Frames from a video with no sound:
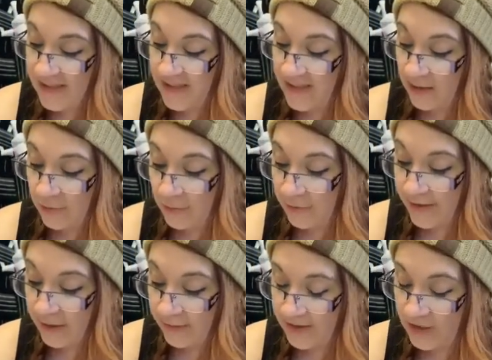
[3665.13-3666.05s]

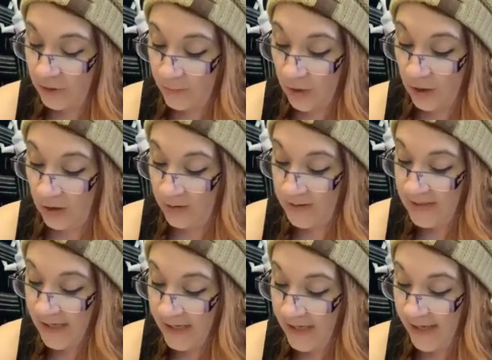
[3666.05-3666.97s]
silvery crystal
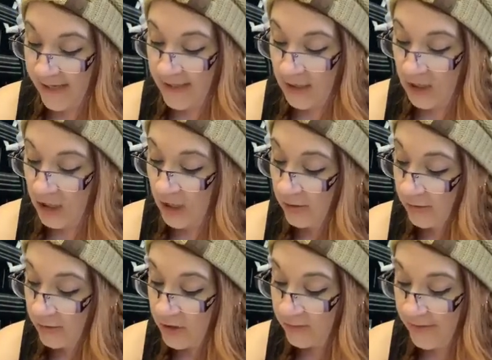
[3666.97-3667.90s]
balls, and a
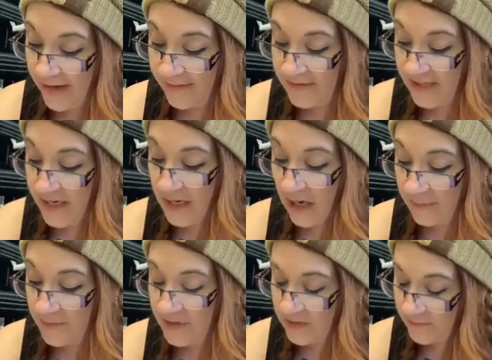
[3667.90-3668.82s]
huge array of
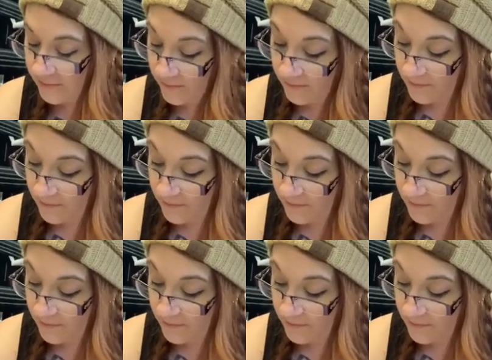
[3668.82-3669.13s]
teacups.